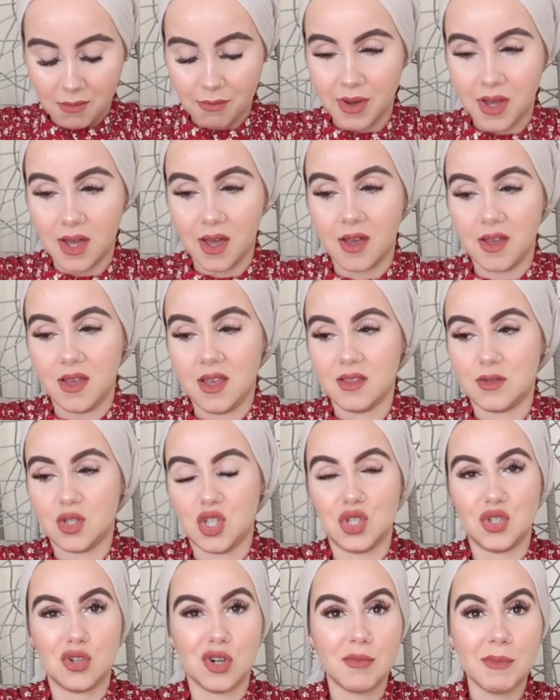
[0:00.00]
but it
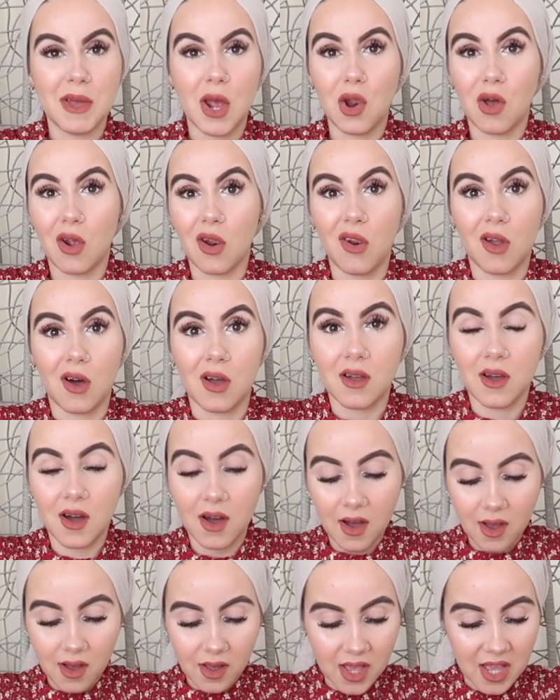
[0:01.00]
just took me a lot longer
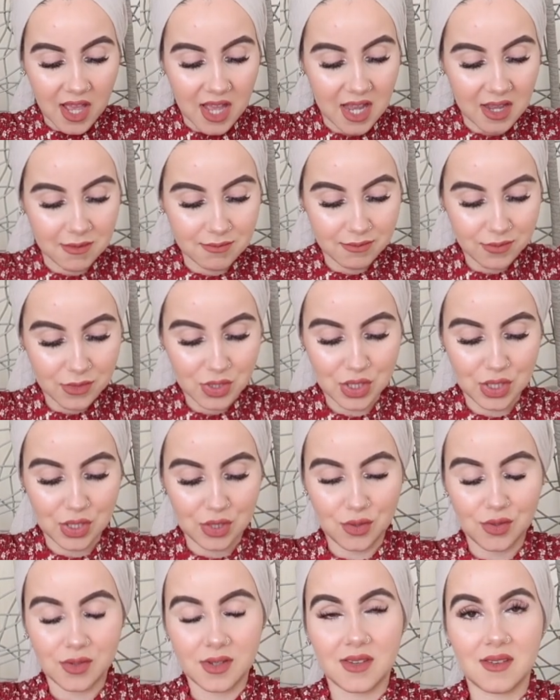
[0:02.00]
um,
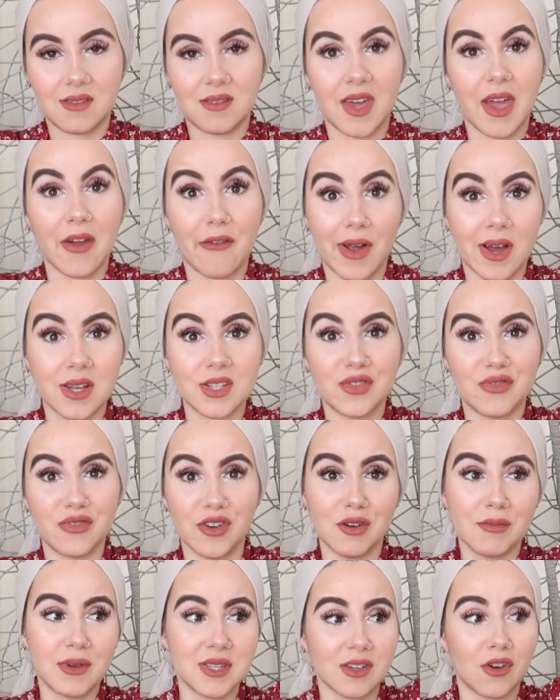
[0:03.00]
to get around to
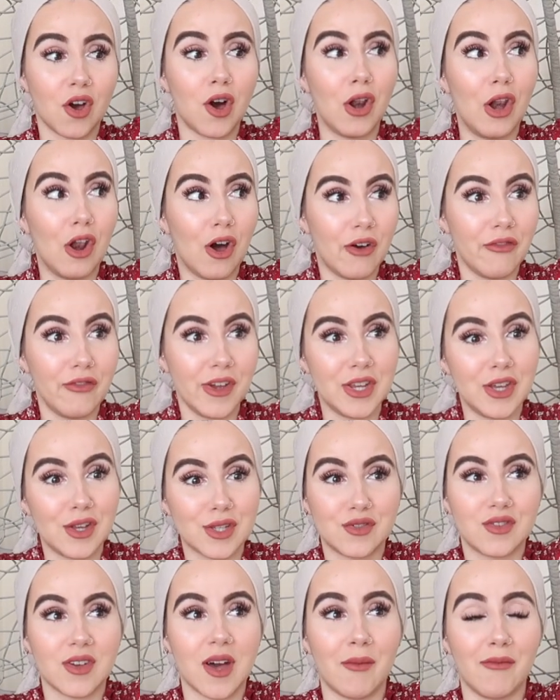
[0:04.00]
film because I got a lot of
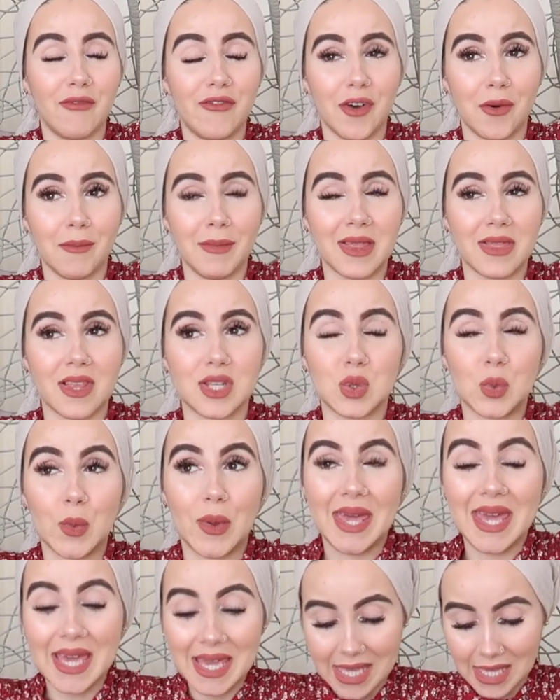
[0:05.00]
videos I'm filming this
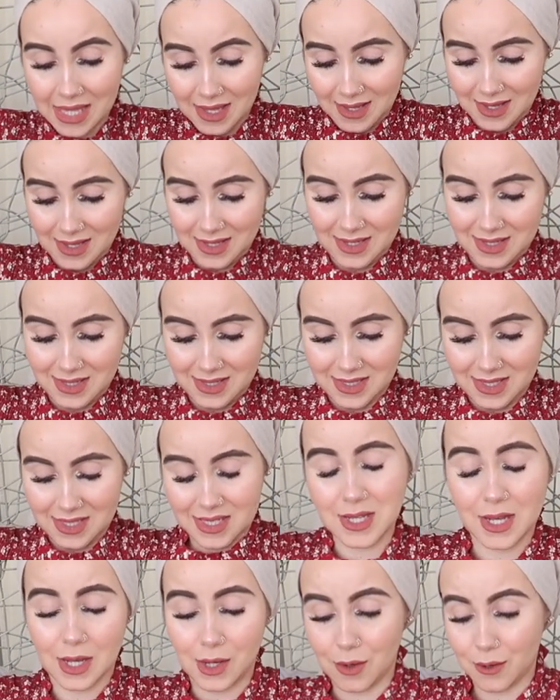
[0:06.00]
week.
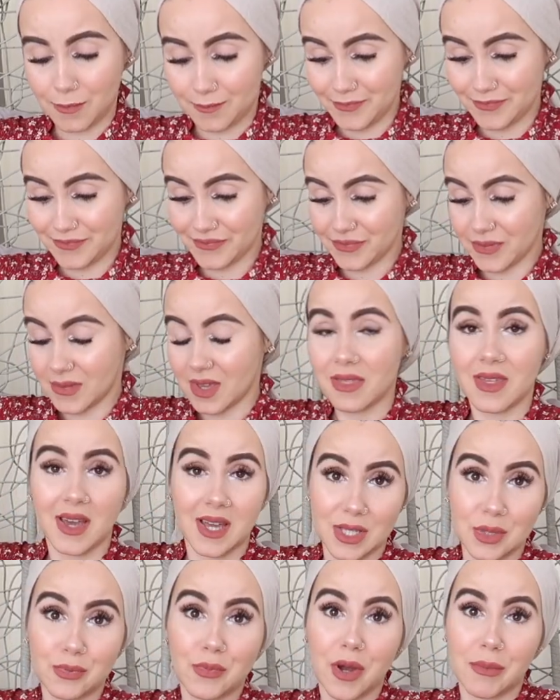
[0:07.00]
So that
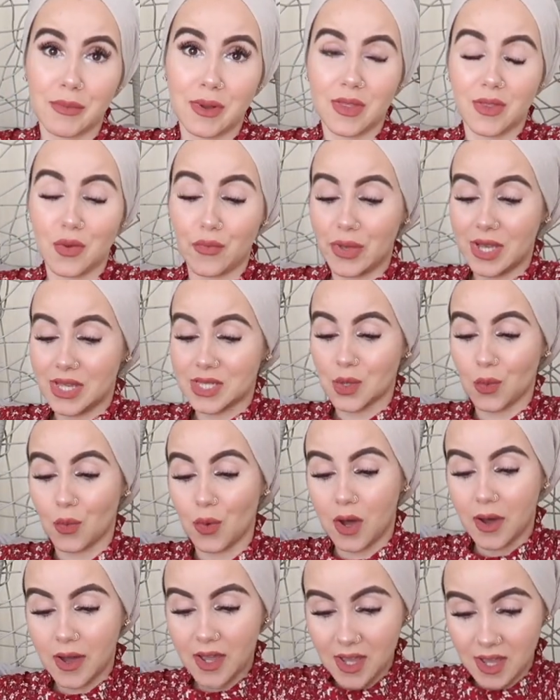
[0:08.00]
is probably the reason
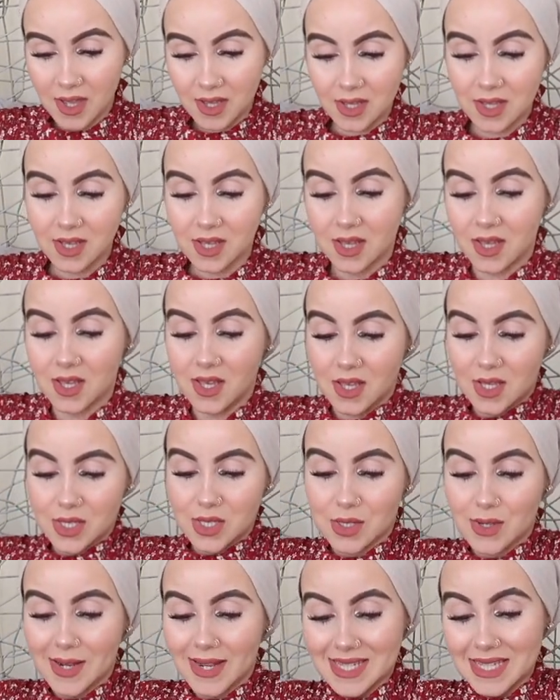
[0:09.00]
why.
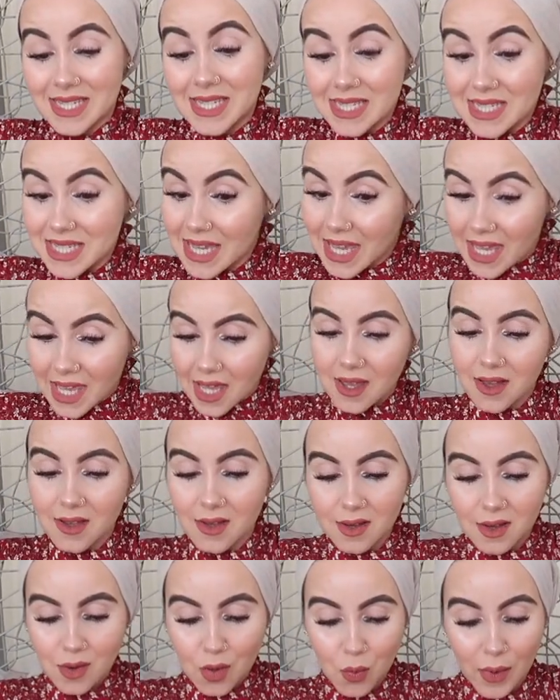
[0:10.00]
So let's see
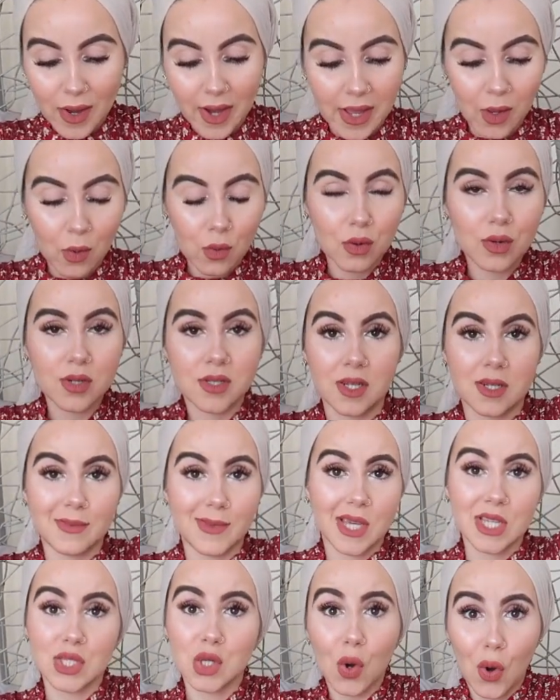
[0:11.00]
what I ordered
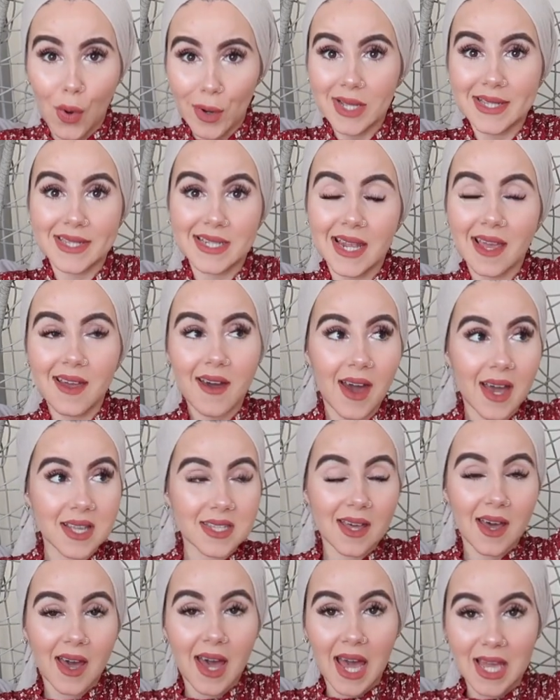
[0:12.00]
because honestly guys,
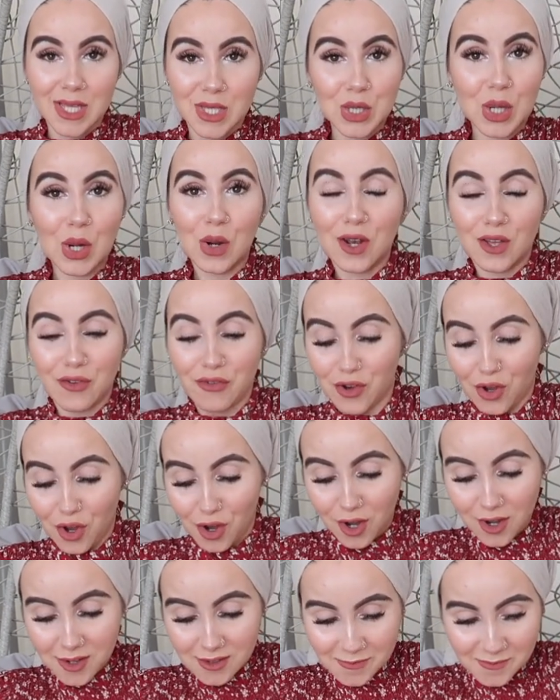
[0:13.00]
I totally
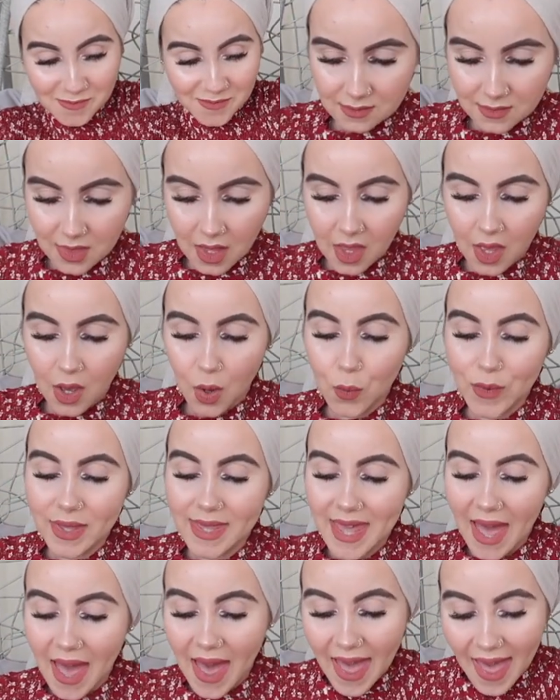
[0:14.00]
forgot. Oh
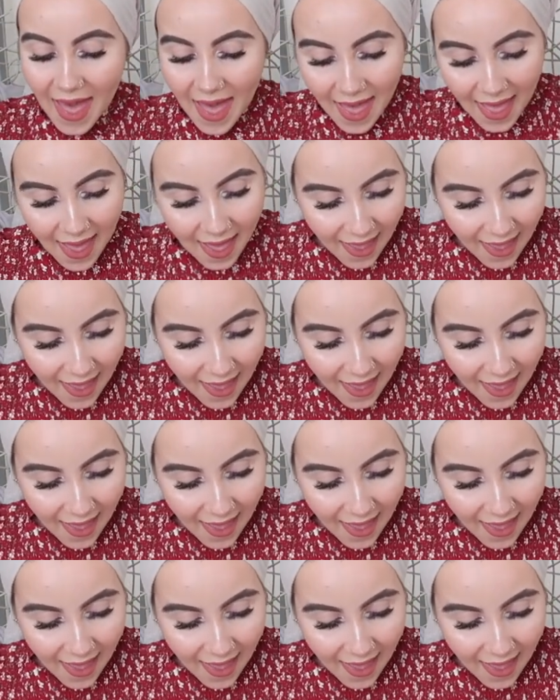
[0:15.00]
yeah,